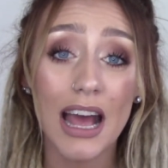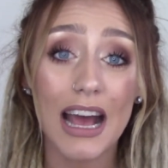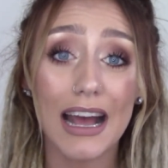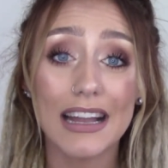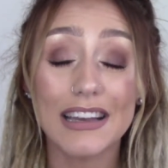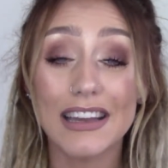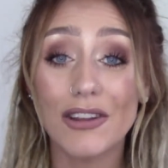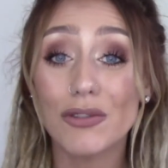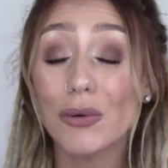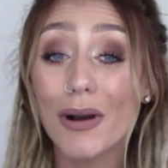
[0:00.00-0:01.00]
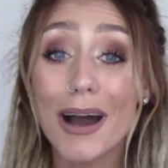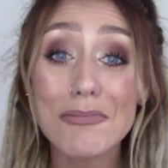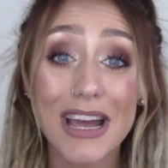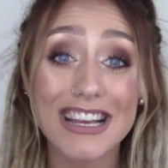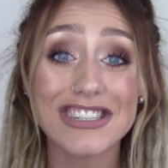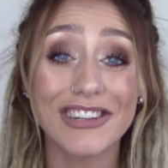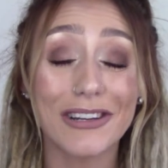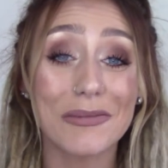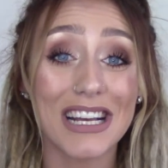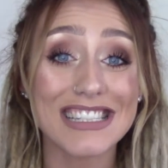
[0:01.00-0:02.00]
And if you are
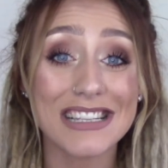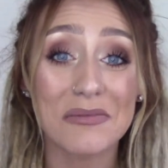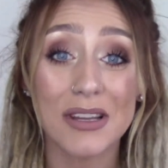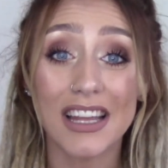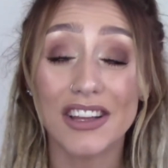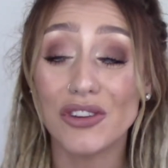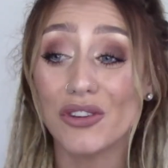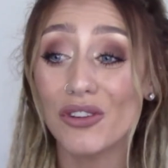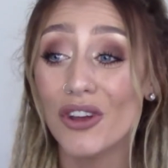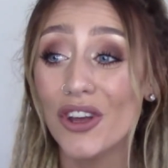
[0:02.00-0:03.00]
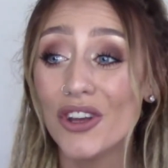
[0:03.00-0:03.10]
passionate about something and